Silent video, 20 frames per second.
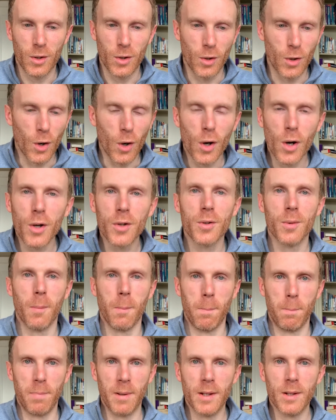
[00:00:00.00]
God
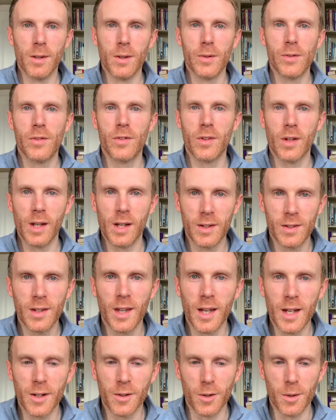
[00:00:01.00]
builds his
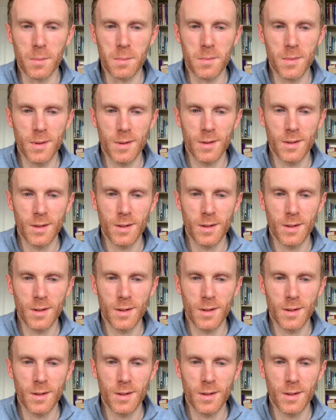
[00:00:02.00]
kingdom